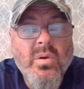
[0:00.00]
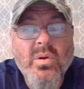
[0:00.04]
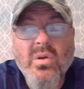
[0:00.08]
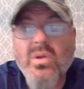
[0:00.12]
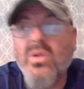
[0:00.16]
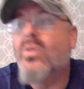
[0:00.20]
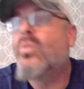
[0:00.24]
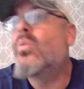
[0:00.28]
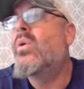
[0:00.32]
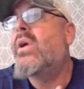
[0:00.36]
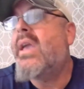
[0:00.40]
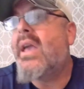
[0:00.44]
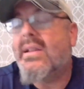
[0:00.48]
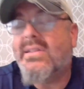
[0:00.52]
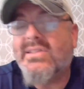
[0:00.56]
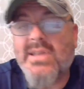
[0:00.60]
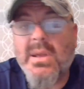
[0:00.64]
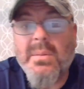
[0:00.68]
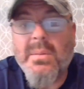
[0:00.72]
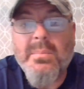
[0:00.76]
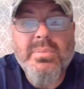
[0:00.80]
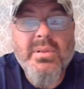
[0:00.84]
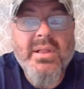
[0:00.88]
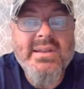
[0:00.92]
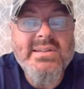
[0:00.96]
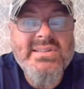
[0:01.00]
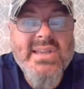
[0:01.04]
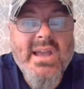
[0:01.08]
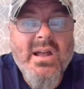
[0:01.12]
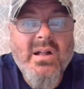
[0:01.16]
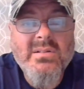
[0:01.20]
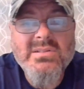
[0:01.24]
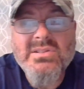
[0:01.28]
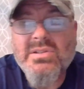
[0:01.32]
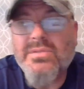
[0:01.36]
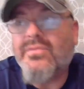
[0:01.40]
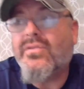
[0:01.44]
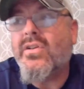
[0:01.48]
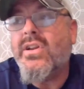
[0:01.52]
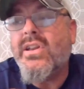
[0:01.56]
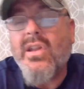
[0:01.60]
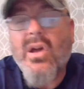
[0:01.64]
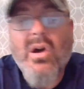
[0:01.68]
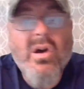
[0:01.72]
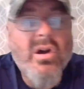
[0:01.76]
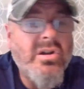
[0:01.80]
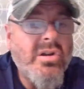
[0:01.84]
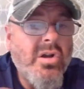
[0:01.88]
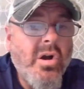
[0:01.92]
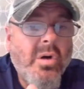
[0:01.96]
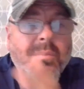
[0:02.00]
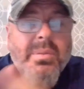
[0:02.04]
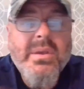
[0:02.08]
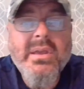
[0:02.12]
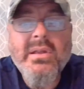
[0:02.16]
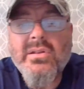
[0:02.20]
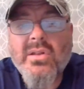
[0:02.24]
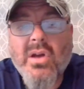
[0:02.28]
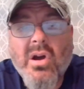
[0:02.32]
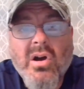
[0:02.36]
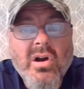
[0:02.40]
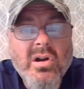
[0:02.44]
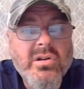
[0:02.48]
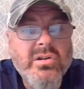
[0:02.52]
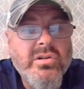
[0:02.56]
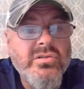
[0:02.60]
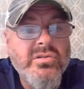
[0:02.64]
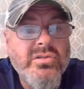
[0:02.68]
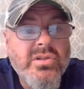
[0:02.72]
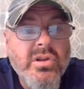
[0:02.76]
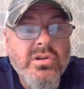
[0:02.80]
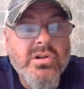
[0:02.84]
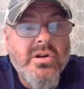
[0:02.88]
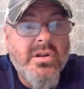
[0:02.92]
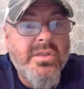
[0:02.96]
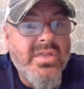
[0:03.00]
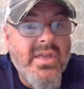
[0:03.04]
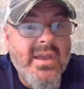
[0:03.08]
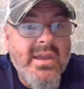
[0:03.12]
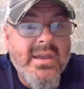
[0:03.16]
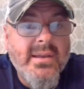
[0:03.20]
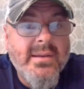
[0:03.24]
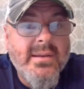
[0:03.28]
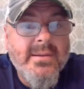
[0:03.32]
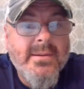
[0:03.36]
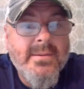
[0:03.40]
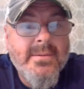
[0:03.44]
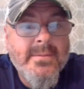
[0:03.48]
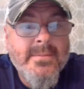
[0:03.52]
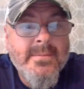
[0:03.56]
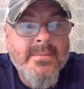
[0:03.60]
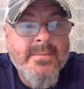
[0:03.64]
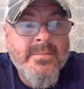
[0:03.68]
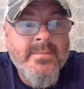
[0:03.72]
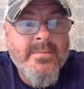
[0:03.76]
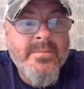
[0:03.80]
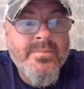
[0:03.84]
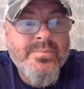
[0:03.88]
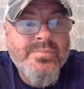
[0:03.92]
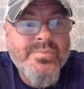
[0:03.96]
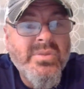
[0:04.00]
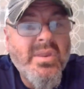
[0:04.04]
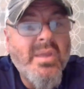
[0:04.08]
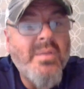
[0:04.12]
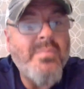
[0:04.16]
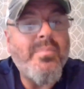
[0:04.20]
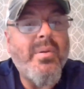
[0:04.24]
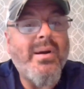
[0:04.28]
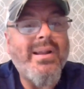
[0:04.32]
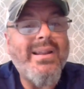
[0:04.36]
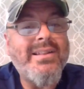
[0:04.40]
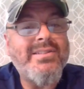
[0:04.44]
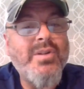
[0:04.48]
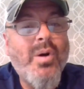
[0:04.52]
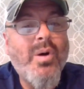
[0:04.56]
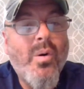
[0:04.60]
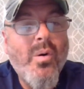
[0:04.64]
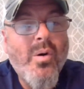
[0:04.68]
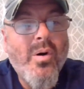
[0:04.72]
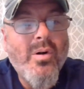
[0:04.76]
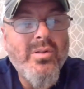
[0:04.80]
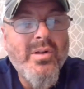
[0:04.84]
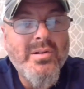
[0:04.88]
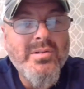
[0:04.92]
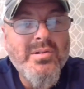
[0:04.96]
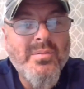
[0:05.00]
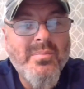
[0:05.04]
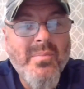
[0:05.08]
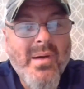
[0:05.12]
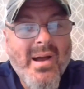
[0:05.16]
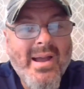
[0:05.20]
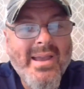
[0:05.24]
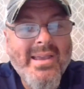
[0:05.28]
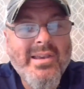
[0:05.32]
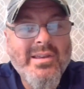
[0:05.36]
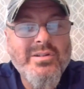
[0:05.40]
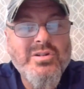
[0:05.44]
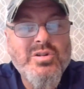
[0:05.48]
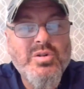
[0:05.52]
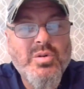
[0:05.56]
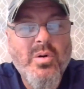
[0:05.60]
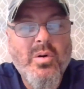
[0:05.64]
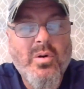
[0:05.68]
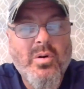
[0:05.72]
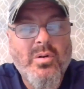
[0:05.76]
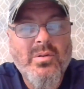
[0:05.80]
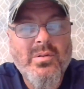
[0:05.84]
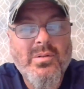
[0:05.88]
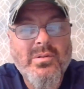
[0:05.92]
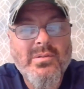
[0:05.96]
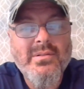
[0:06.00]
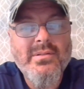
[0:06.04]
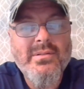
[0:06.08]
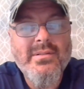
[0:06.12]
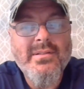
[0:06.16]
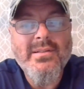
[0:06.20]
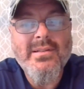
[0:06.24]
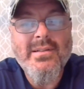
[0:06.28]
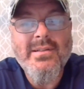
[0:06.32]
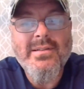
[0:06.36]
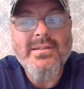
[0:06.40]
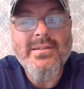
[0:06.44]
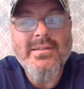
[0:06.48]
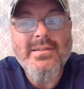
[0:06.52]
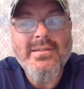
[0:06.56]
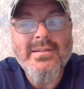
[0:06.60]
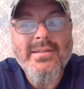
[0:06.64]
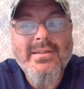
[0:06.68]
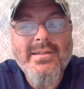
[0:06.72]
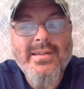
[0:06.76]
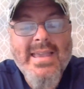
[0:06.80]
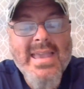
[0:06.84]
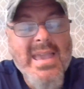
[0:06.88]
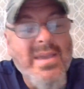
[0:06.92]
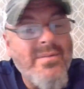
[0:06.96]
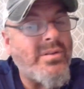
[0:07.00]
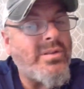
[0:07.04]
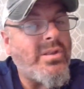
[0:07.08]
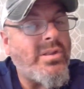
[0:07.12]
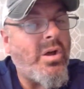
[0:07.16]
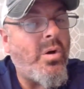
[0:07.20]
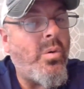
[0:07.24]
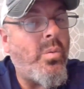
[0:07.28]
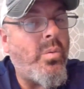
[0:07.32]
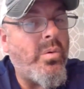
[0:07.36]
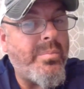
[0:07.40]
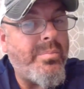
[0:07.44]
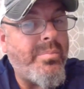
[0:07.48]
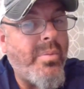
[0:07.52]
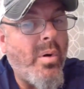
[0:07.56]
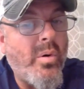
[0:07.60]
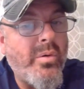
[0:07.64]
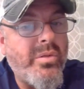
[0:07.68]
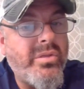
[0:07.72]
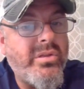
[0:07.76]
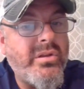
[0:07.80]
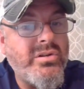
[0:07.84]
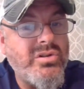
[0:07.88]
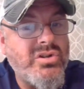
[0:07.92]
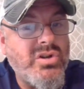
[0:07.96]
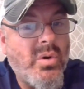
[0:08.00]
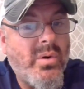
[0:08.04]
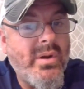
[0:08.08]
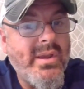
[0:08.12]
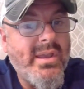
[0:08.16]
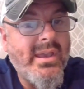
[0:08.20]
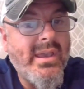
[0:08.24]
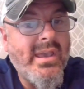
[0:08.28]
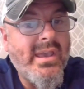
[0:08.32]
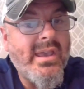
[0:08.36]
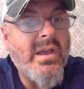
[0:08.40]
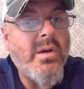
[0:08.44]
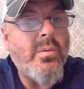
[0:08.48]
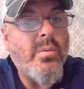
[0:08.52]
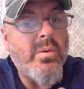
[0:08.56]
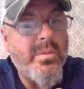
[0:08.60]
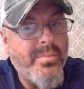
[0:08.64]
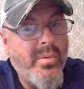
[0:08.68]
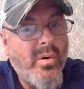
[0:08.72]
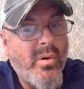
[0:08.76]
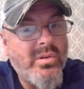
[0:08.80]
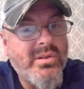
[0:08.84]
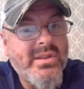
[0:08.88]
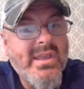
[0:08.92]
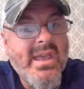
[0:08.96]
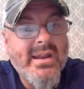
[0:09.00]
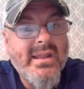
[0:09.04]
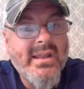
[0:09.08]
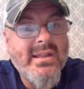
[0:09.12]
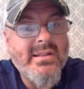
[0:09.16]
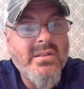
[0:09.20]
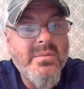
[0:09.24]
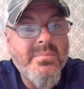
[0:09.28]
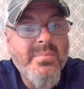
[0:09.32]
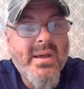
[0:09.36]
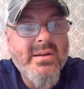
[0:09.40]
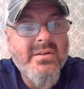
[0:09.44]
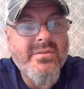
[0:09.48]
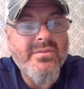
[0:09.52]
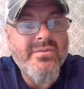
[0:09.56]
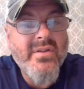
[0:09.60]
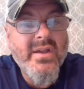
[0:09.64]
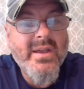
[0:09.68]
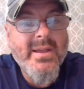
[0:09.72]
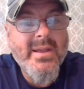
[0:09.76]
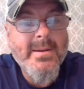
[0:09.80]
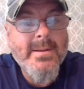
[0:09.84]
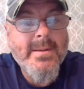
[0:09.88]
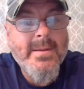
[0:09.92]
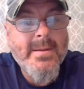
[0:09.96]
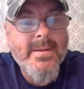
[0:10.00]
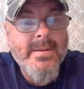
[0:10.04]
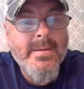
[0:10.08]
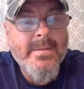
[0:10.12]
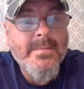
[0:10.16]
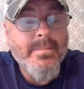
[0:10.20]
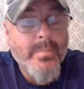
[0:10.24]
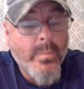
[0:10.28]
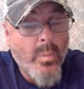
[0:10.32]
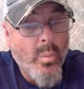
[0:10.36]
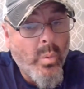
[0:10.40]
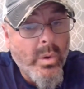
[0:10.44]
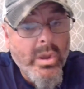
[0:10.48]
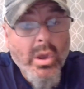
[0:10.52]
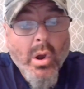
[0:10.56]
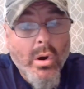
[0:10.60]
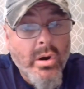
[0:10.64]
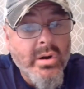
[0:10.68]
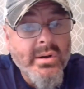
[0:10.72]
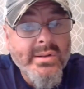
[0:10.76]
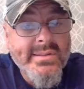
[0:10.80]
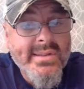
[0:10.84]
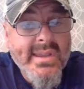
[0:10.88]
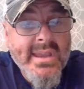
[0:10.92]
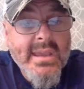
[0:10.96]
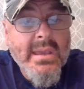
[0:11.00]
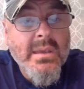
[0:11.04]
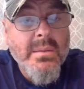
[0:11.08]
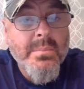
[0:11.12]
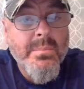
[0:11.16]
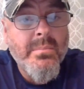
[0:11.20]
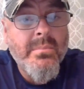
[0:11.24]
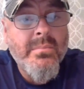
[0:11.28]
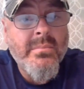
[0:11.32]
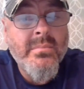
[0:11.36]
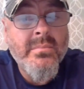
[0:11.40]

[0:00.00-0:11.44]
We get someplace else, free dog, go be a dog, do your thing. But it's all under my control. Even though we're both enjoying it and we're both getting the benefit, we are a team.